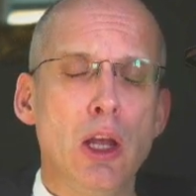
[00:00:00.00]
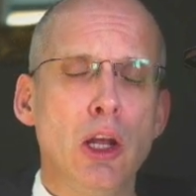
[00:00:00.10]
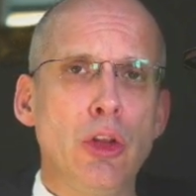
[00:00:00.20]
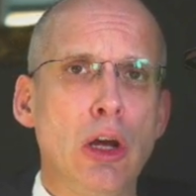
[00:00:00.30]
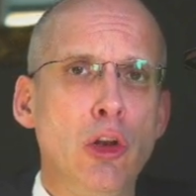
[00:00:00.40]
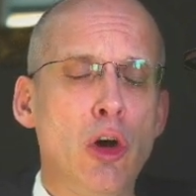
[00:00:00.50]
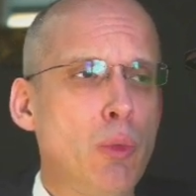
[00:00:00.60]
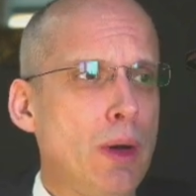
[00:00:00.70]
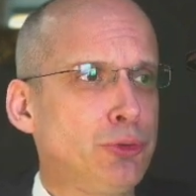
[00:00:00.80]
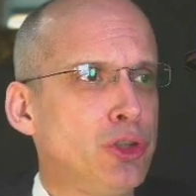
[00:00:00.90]
A lot of
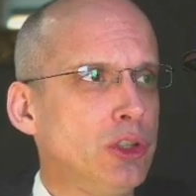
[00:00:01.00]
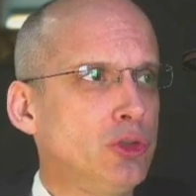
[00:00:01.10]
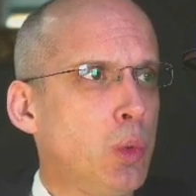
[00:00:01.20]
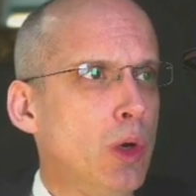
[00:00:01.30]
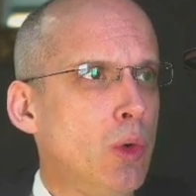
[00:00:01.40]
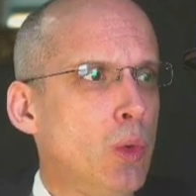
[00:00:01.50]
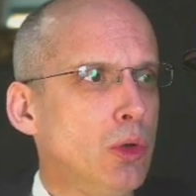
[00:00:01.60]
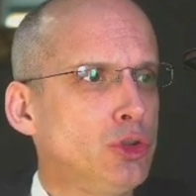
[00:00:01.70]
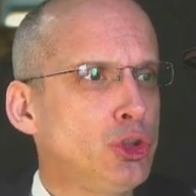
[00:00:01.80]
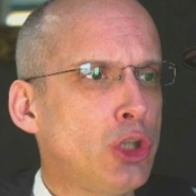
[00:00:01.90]
websites will
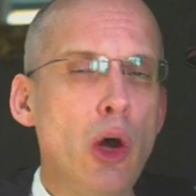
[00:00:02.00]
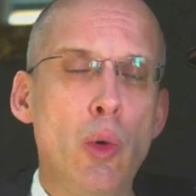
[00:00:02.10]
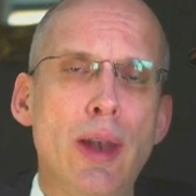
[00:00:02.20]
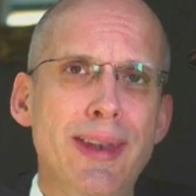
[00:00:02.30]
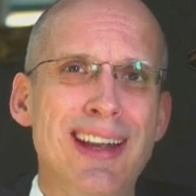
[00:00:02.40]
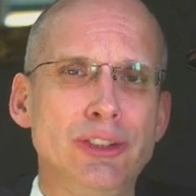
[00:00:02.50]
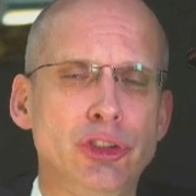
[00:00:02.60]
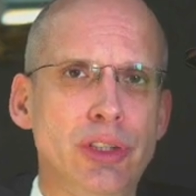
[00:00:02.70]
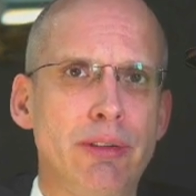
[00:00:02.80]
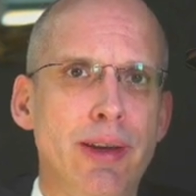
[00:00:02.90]
show
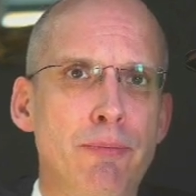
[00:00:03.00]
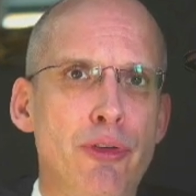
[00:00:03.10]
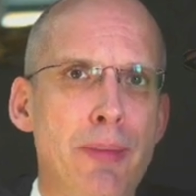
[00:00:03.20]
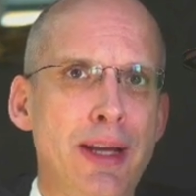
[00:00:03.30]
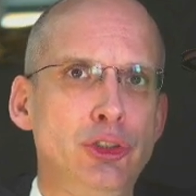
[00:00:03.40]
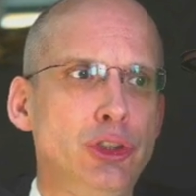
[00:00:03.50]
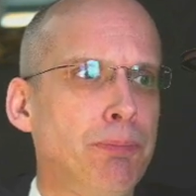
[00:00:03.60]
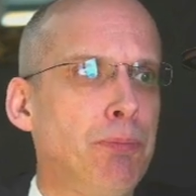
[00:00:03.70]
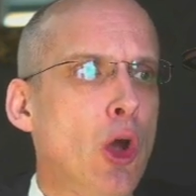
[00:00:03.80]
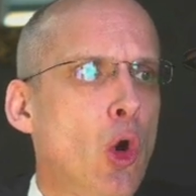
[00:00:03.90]
unnecessary
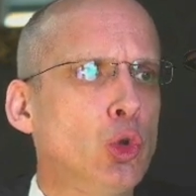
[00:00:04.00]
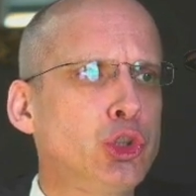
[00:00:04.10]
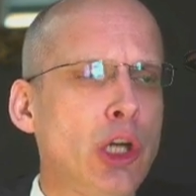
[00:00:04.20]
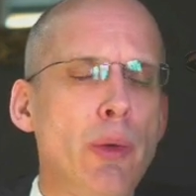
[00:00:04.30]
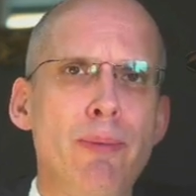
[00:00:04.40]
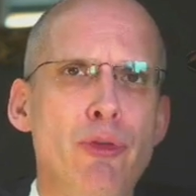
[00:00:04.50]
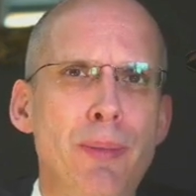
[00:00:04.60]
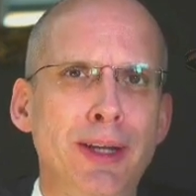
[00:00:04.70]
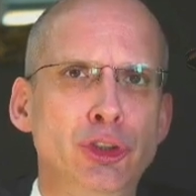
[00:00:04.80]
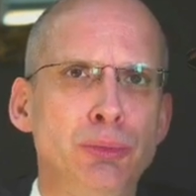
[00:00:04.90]
information or show
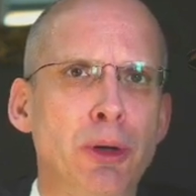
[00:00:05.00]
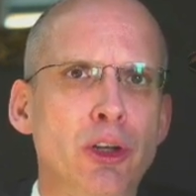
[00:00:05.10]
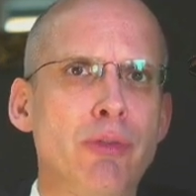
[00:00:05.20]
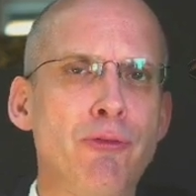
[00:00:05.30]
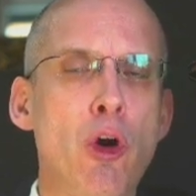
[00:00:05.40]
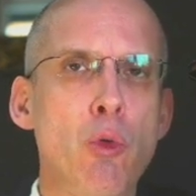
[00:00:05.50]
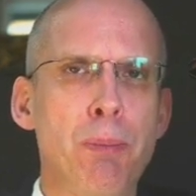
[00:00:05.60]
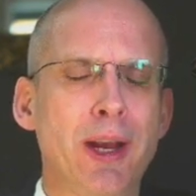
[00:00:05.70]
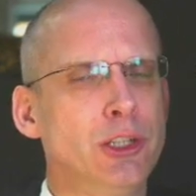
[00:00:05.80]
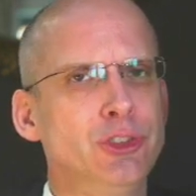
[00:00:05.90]
information by default
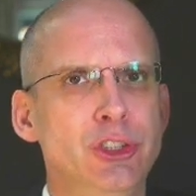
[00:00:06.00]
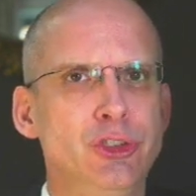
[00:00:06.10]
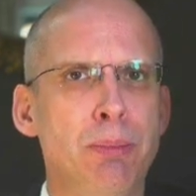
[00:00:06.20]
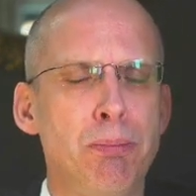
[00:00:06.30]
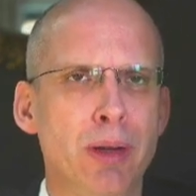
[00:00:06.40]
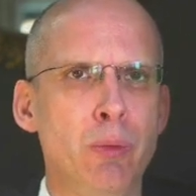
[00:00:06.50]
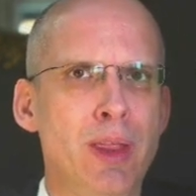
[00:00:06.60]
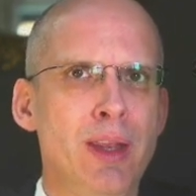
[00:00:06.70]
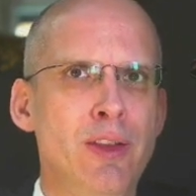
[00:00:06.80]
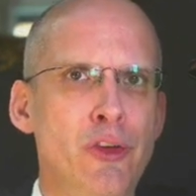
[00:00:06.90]
because it's simply within the